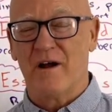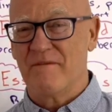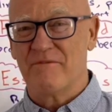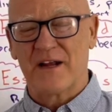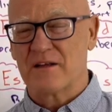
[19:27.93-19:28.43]

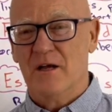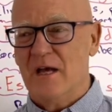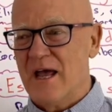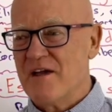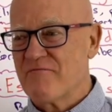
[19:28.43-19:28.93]
In fact,
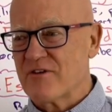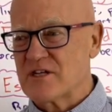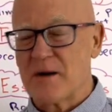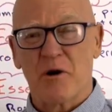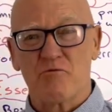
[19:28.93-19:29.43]
every
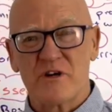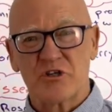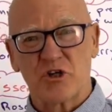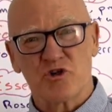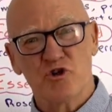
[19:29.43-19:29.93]
time I
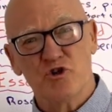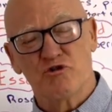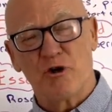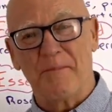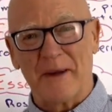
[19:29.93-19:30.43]
research a new
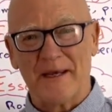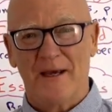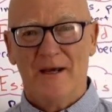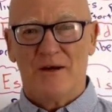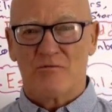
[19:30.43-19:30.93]
topic,
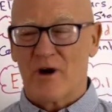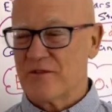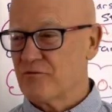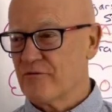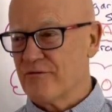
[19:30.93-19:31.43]
right
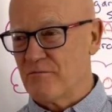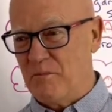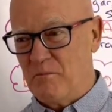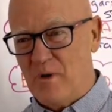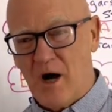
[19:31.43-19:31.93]
through
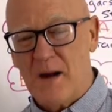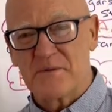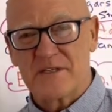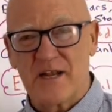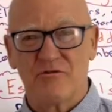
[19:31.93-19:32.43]
from
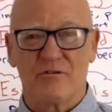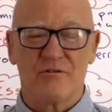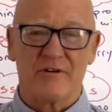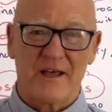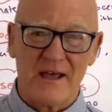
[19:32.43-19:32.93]
hypertension
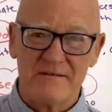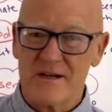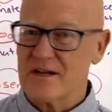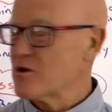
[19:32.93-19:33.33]
to candida,